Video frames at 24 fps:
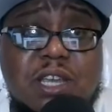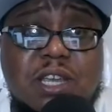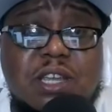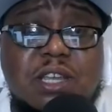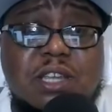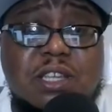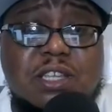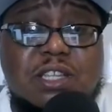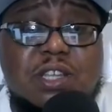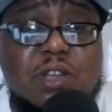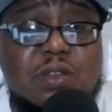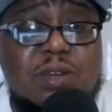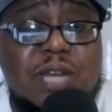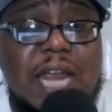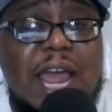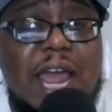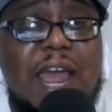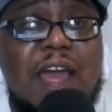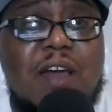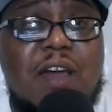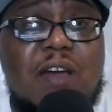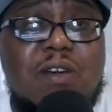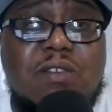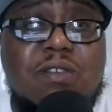So
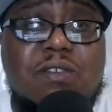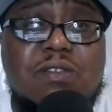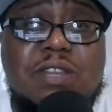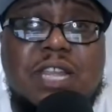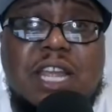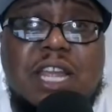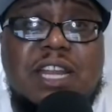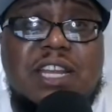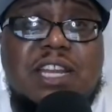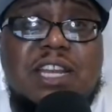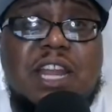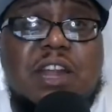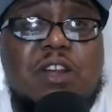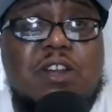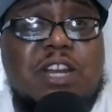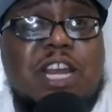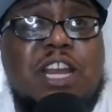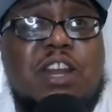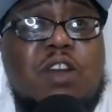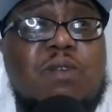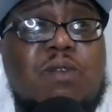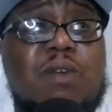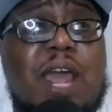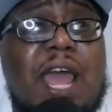now they
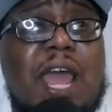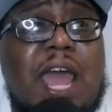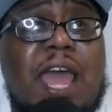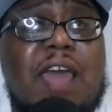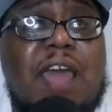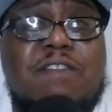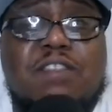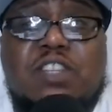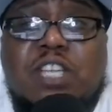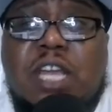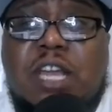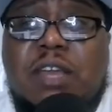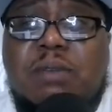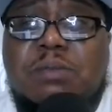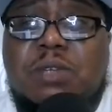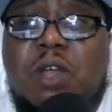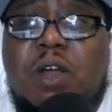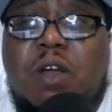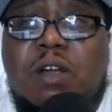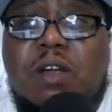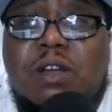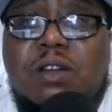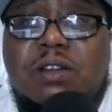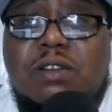don't have James
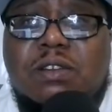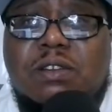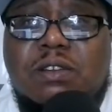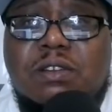Harden.